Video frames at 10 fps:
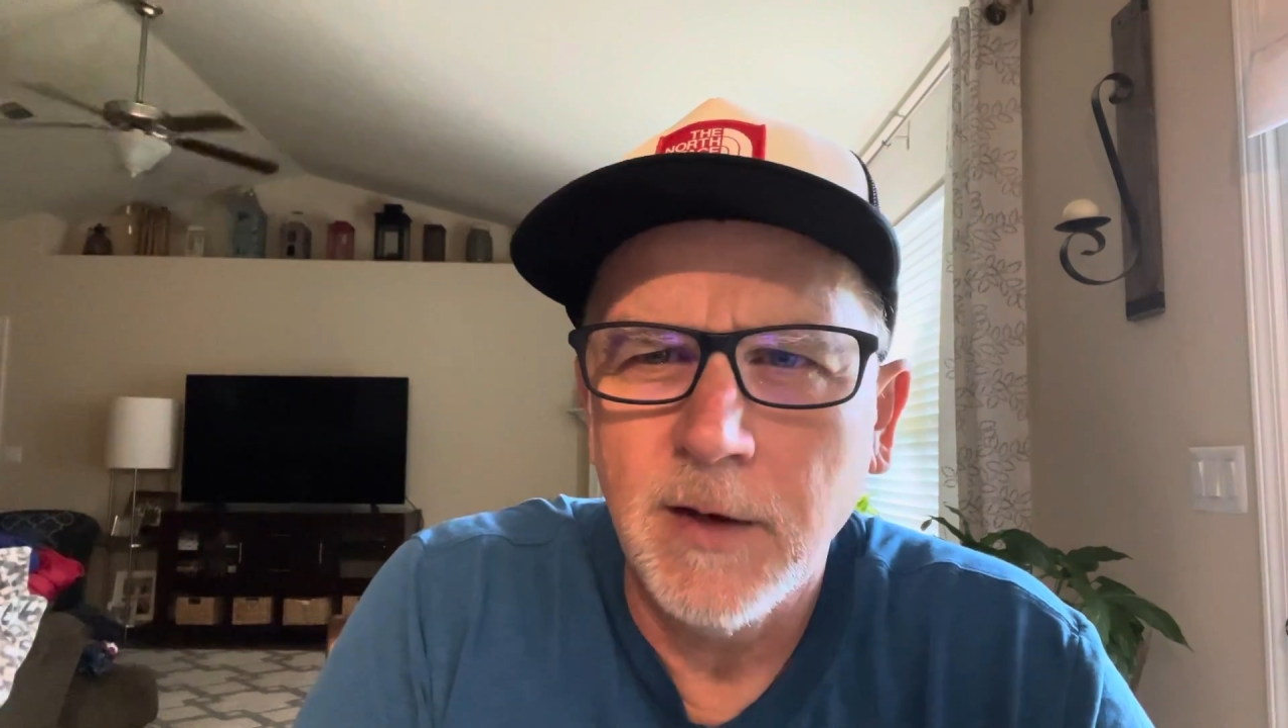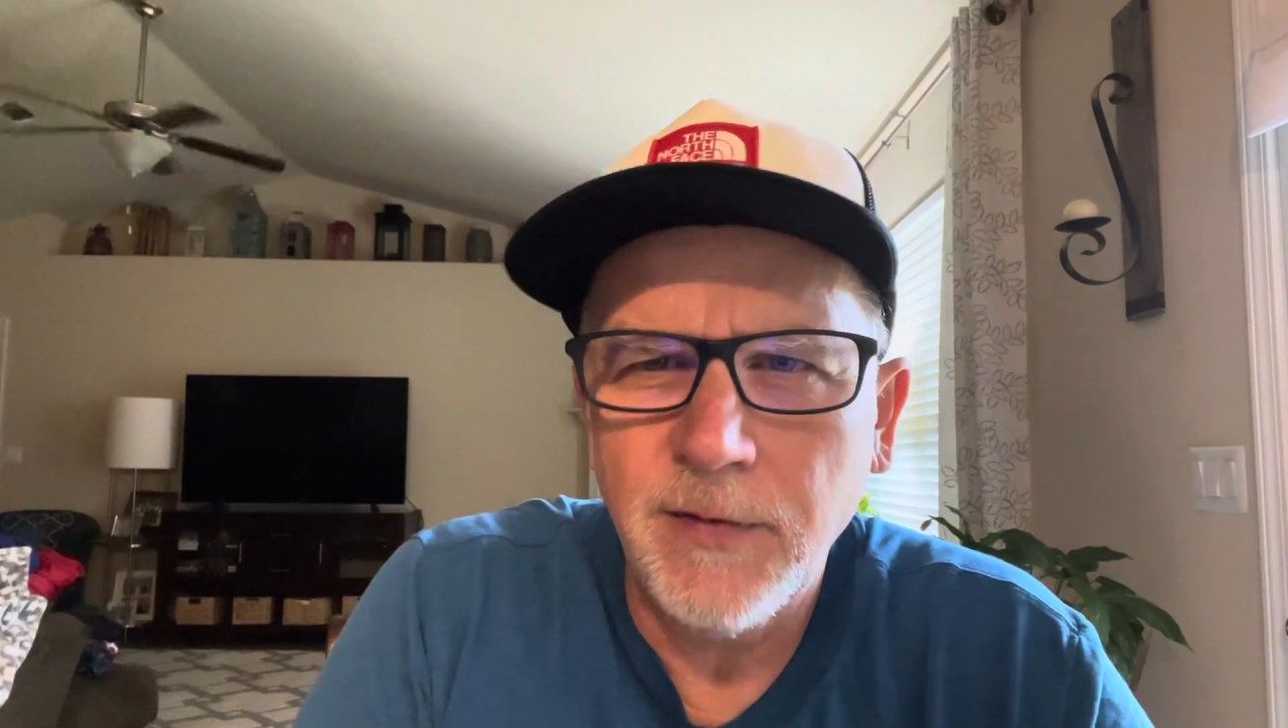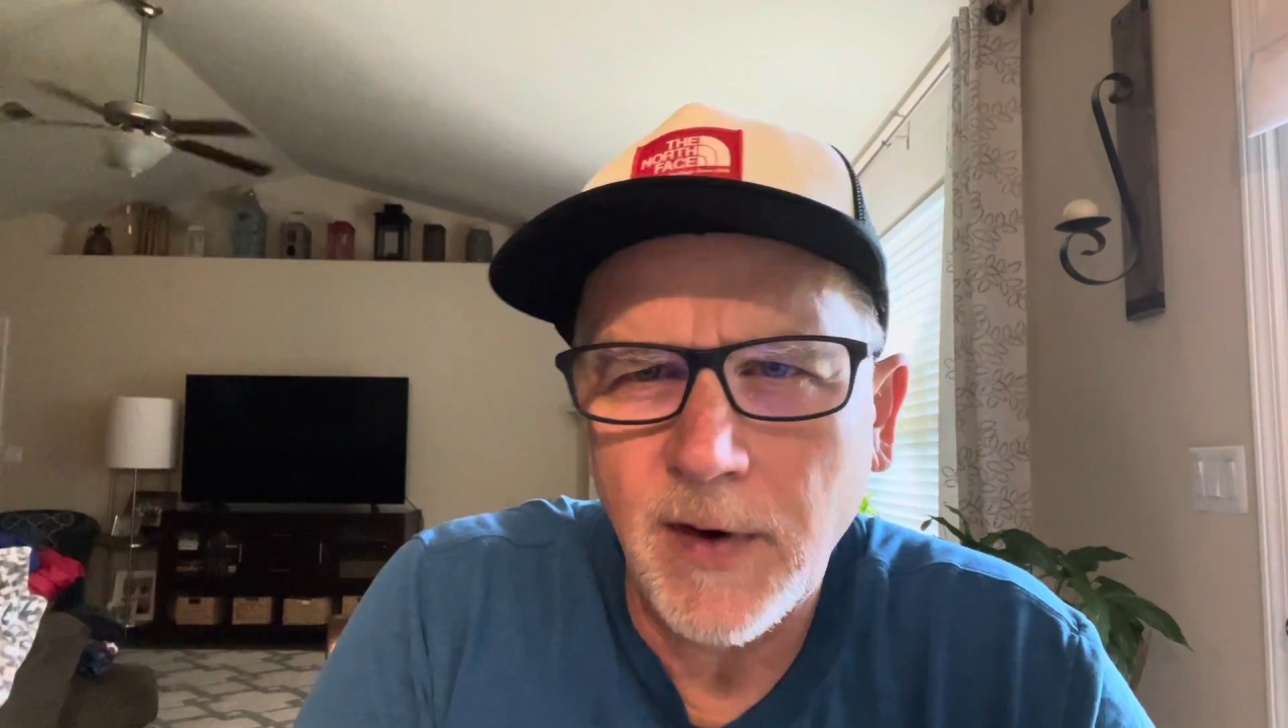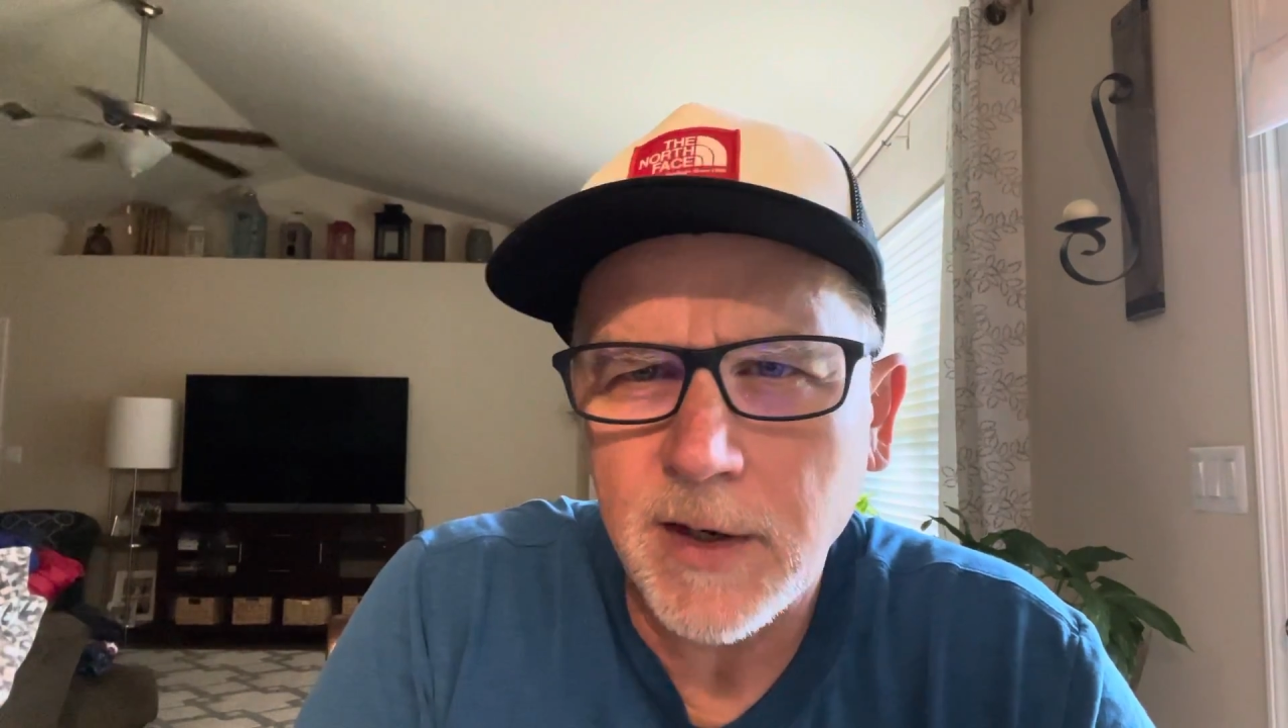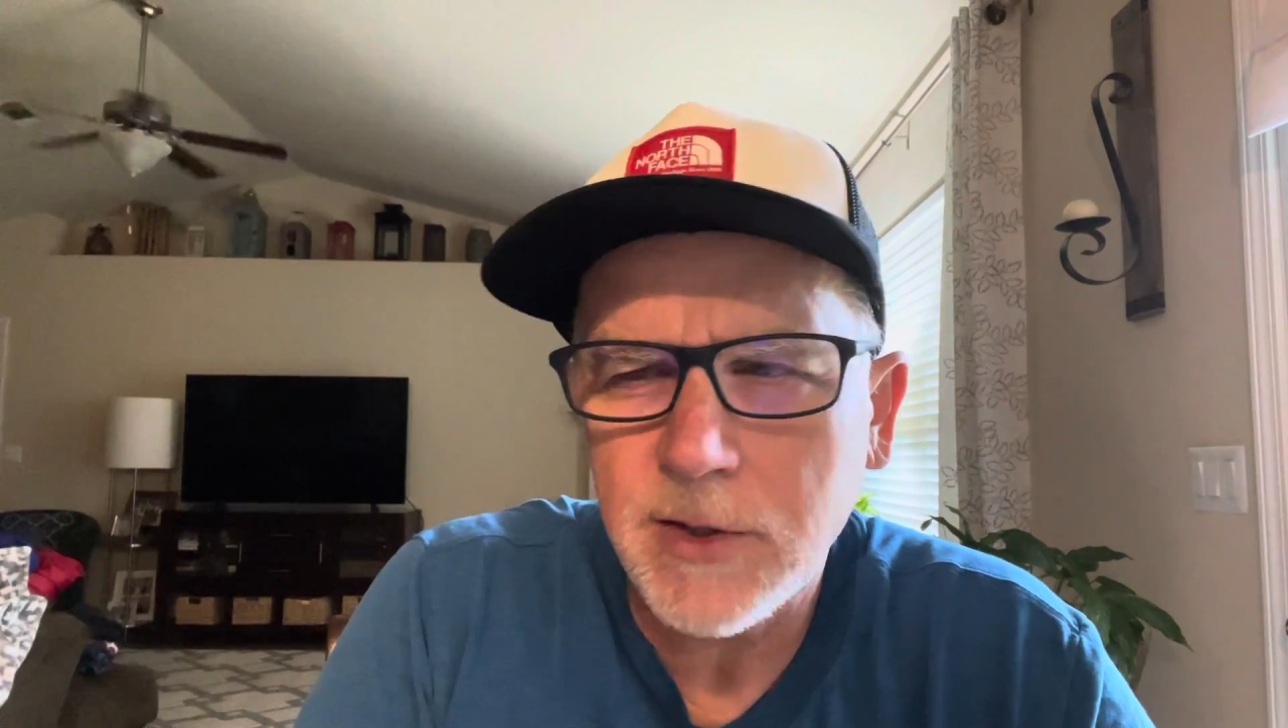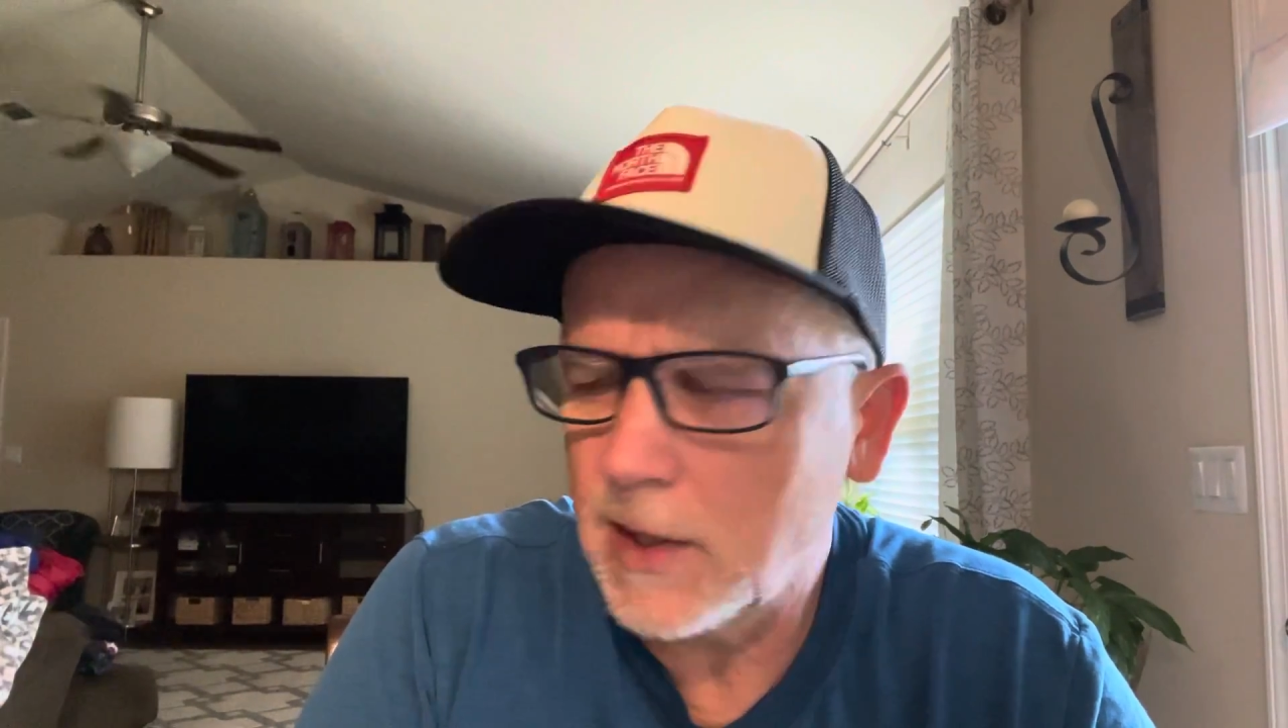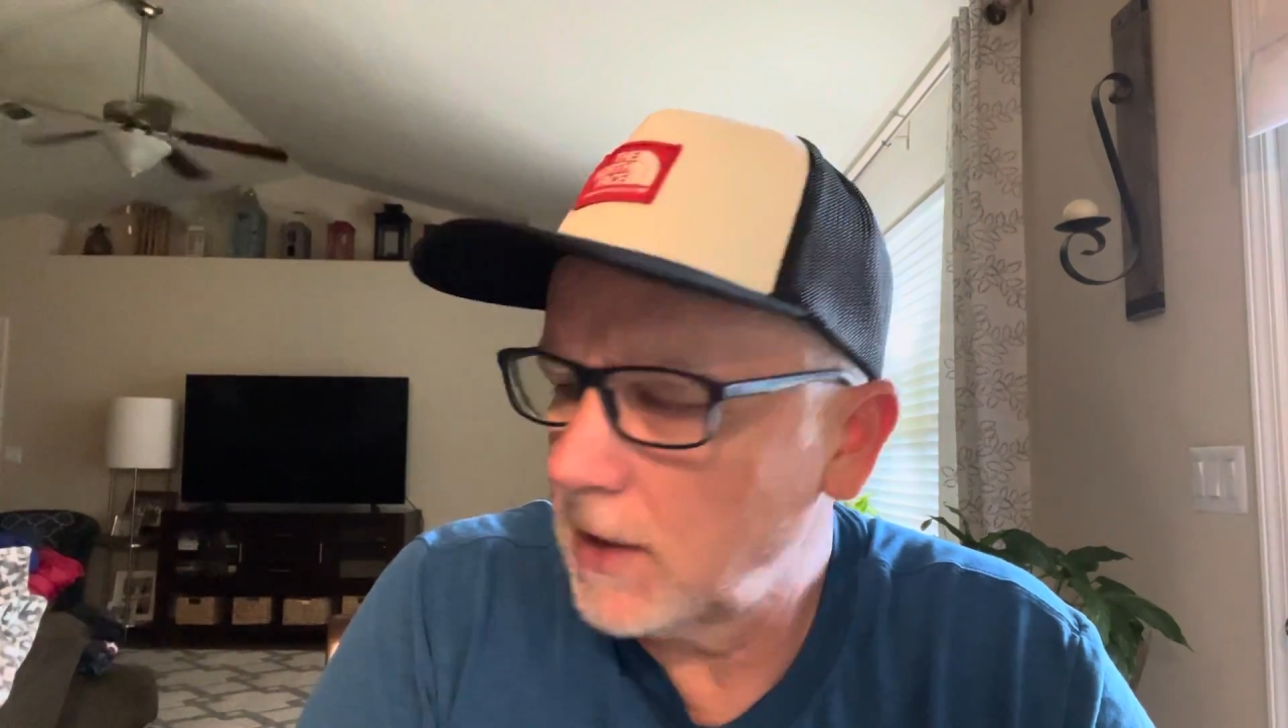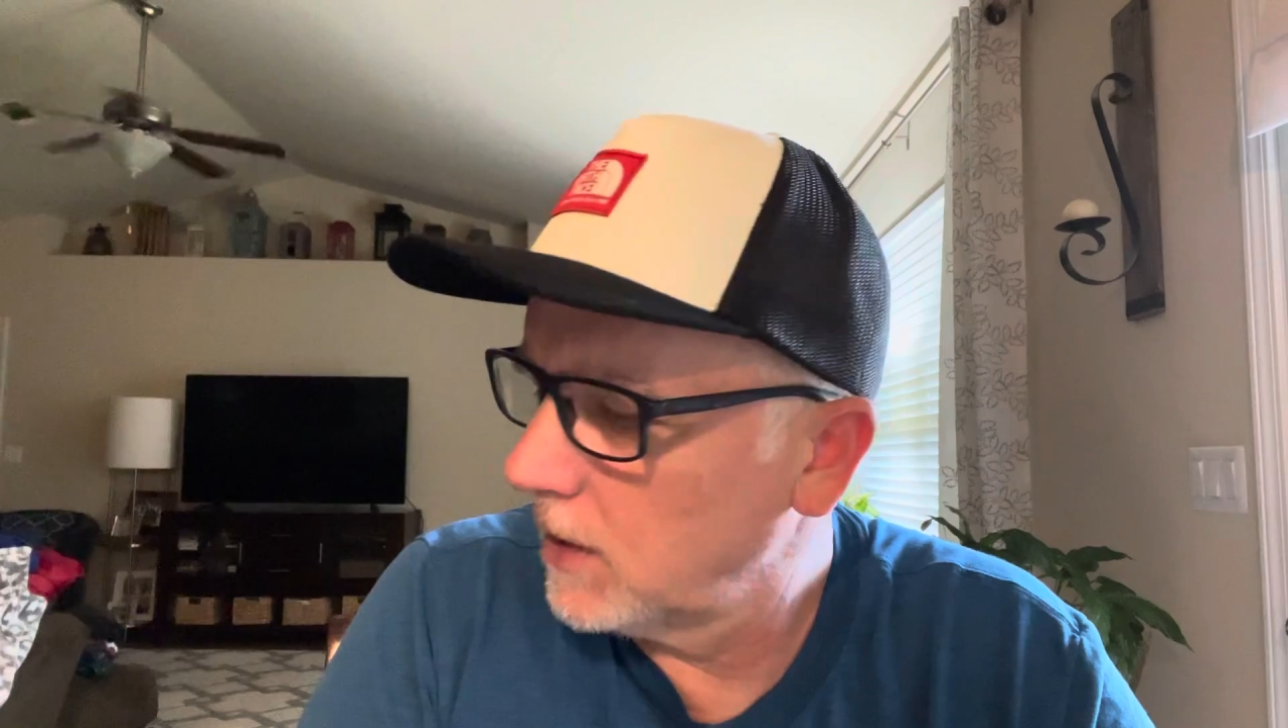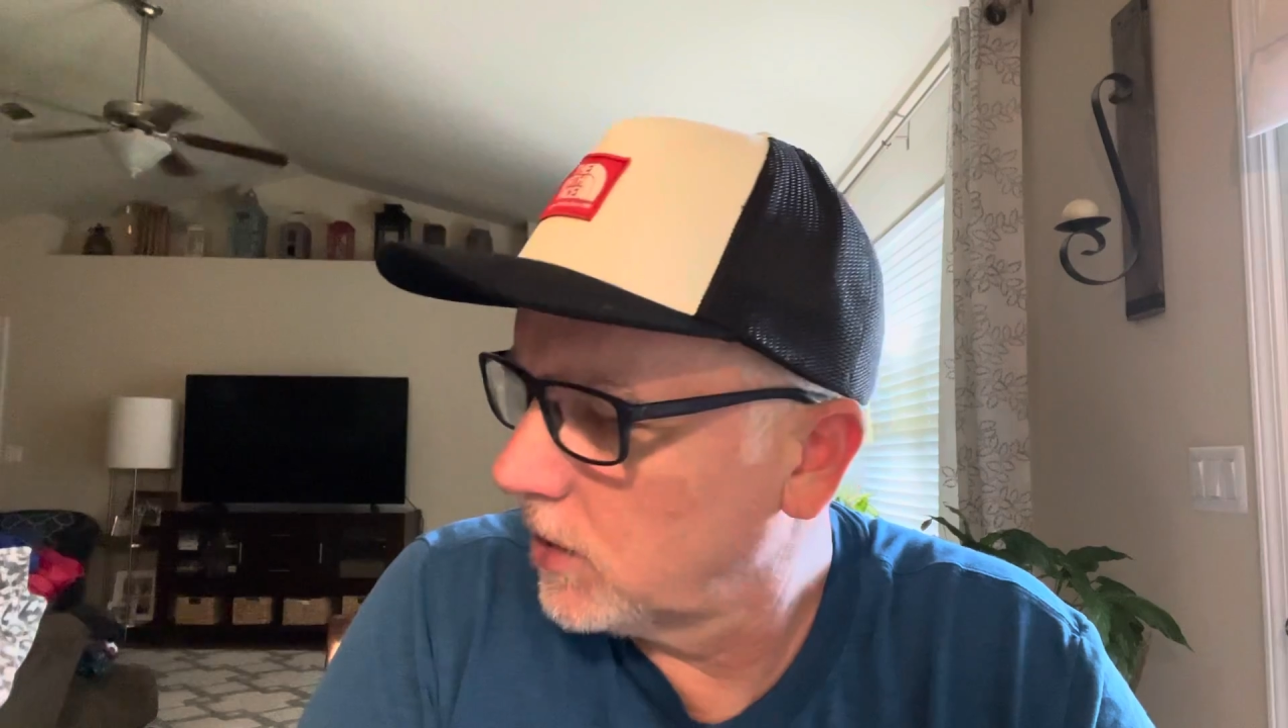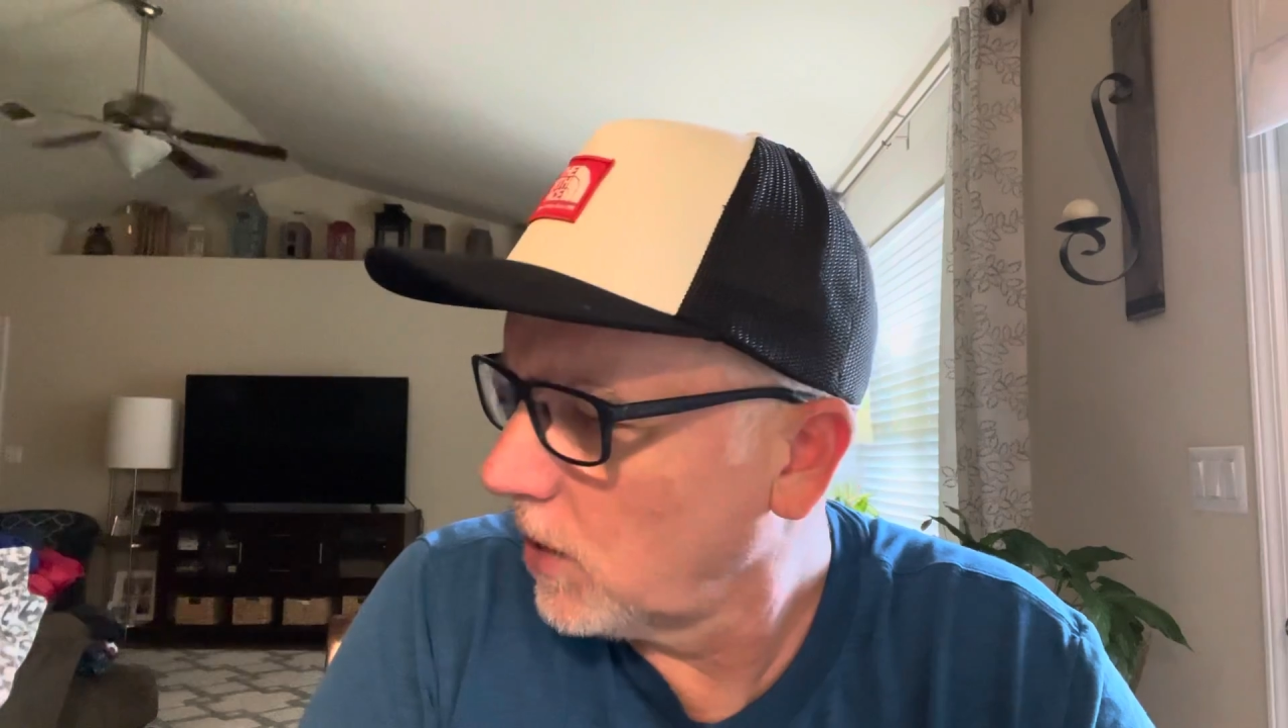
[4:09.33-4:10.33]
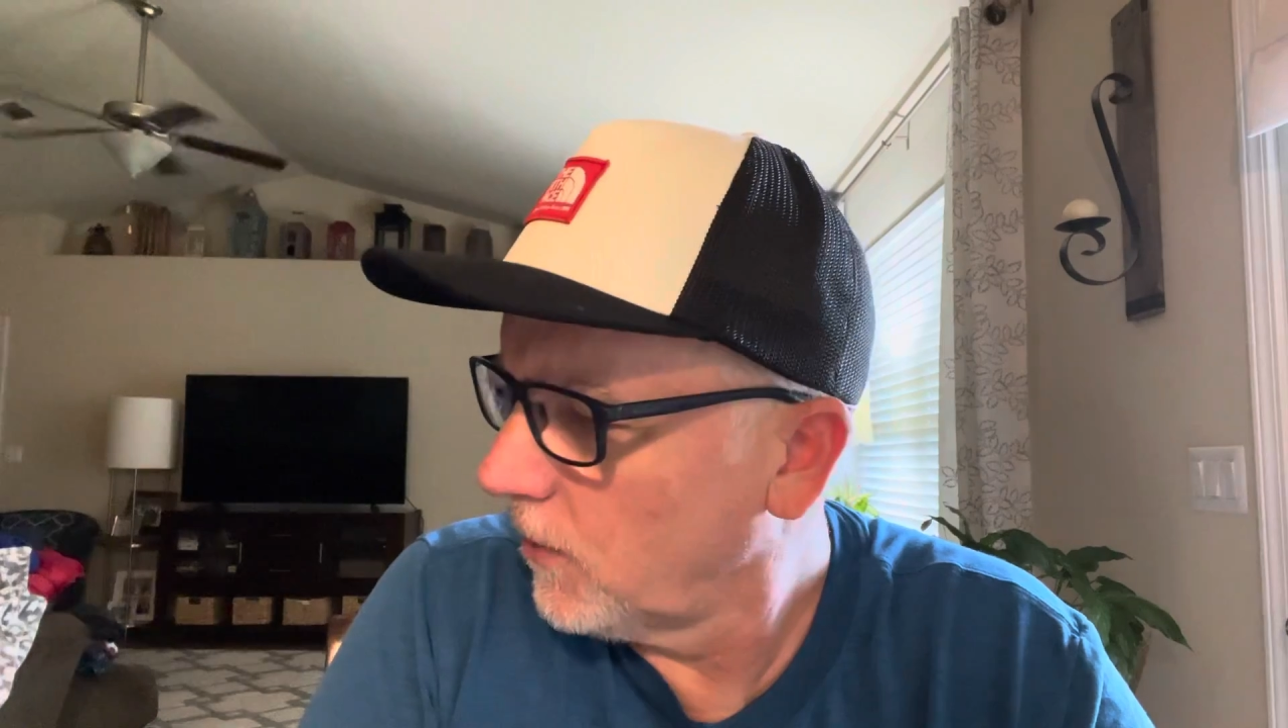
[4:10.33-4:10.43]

function, so